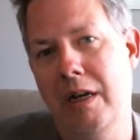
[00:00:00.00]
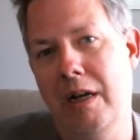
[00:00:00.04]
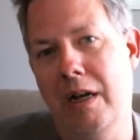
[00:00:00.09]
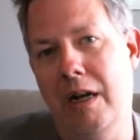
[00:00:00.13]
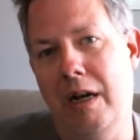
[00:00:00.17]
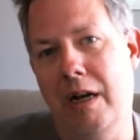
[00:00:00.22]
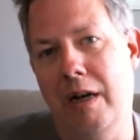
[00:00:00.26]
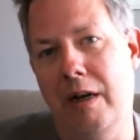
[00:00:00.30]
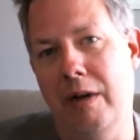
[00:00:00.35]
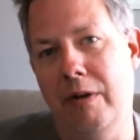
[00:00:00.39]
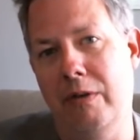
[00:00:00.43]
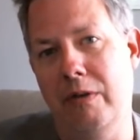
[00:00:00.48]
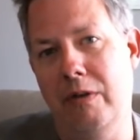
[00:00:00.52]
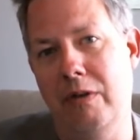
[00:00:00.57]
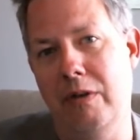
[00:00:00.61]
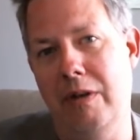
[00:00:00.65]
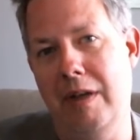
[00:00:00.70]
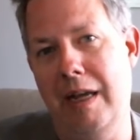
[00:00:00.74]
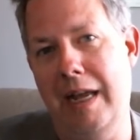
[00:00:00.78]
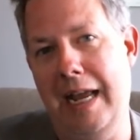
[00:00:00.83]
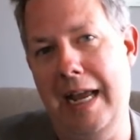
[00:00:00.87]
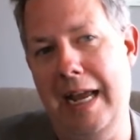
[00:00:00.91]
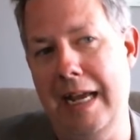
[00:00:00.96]

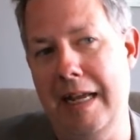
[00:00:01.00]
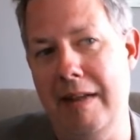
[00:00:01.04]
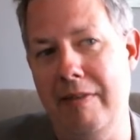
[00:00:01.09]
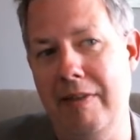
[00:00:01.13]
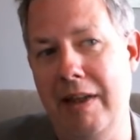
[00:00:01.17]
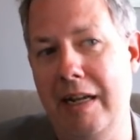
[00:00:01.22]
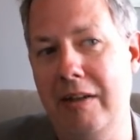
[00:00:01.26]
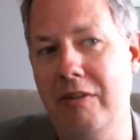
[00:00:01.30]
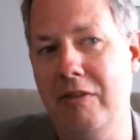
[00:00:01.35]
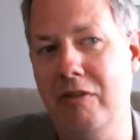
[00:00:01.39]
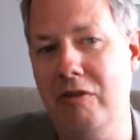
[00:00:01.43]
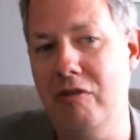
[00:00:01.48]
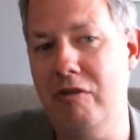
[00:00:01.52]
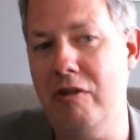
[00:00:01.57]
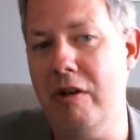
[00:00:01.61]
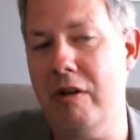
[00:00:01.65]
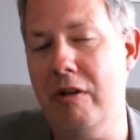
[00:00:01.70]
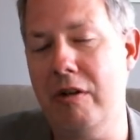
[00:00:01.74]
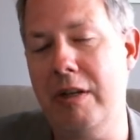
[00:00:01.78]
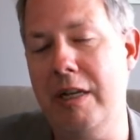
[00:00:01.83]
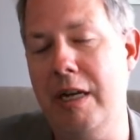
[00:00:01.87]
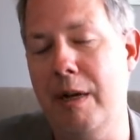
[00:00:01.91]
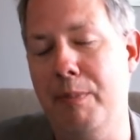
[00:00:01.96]
and that's
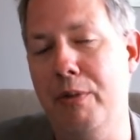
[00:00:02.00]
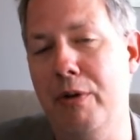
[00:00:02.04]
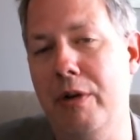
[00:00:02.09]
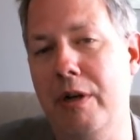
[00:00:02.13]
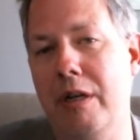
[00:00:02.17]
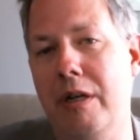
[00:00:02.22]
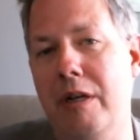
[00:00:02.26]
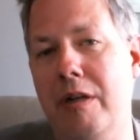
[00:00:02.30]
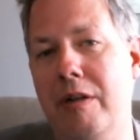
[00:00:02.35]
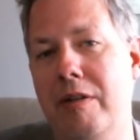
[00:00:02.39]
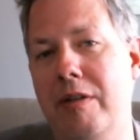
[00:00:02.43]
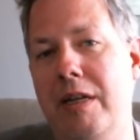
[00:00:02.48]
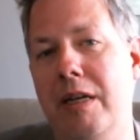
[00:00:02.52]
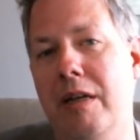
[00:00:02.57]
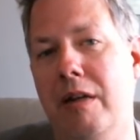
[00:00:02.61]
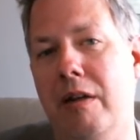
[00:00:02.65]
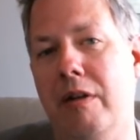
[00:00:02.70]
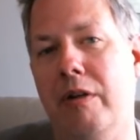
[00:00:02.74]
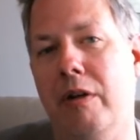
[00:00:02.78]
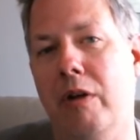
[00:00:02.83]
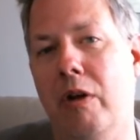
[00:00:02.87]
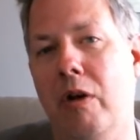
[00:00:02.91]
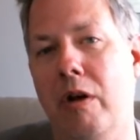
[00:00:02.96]
generally a pretty good deal
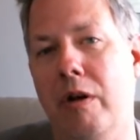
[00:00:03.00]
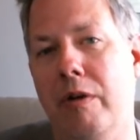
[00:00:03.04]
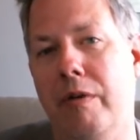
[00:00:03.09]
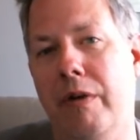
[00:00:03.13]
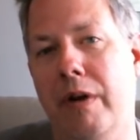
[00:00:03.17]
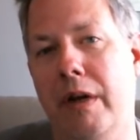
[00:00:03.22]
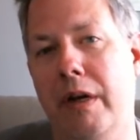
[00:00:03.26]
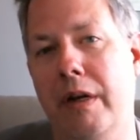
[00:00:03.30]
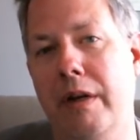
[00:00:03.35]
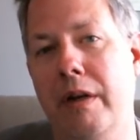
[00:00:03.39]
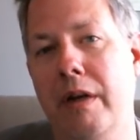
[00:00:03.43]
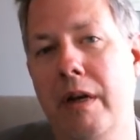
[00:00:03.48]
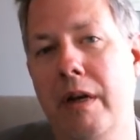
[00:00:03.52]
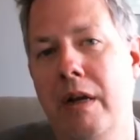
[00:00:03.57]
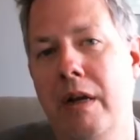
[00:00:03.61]
in the long run.